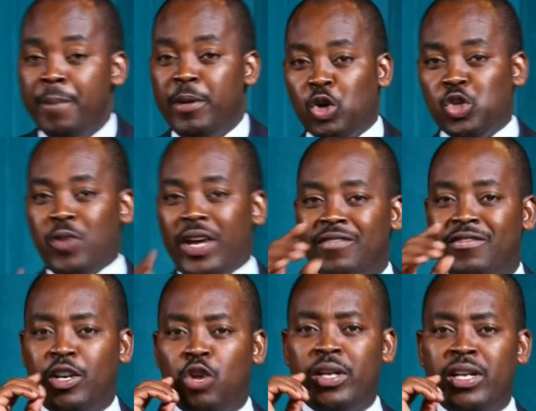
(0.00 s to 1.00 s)
Because
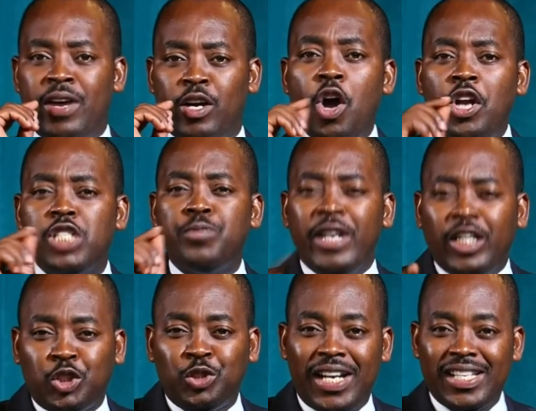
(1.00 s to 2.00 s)
whenever God
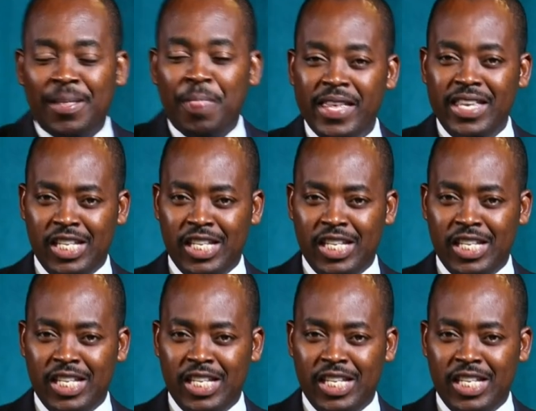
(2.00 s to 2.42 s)
speaks to us,